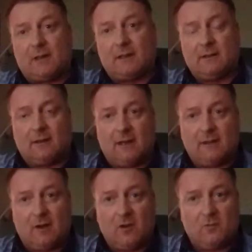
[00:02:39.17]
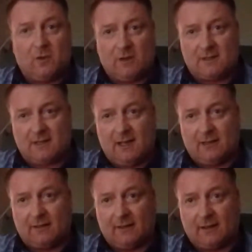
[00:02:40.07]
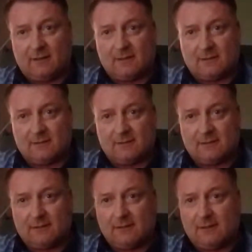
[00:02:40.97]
I didn't like the homework side of things, and